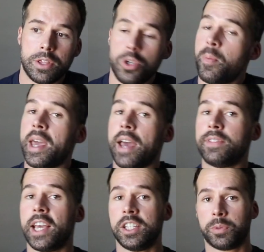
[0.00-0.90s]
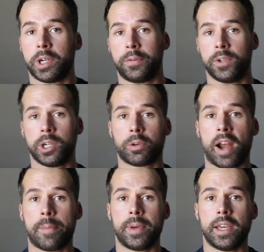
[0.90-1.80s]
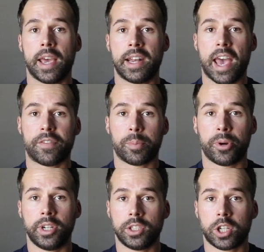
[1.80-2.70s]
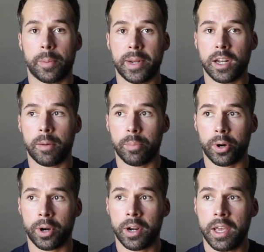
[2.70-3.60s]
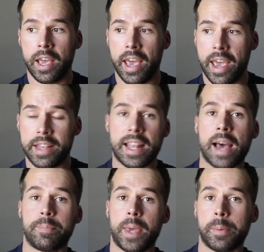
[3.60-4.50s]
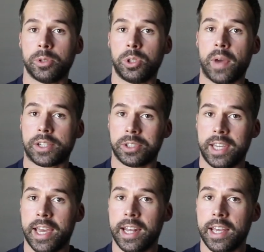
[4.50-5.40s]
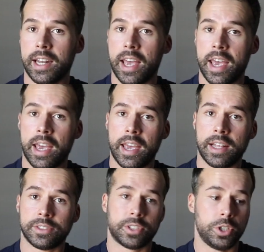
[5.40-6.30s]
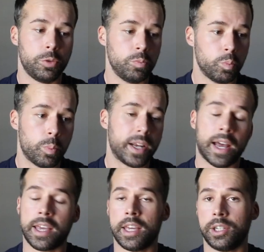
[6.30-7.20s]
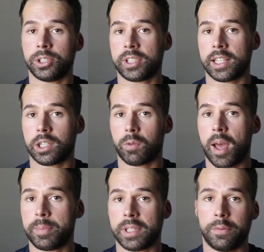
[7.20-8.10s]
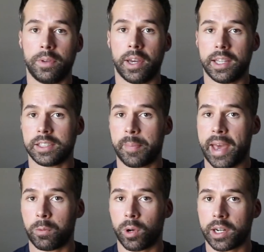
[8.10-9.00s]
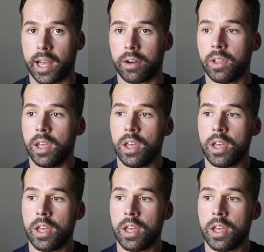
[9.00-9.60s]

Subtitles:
you may have days where you're feeling crappy and have a predetermined number and not be able to actually hit it, and so you might not hit your sets and reps and feel like it's a bad workout.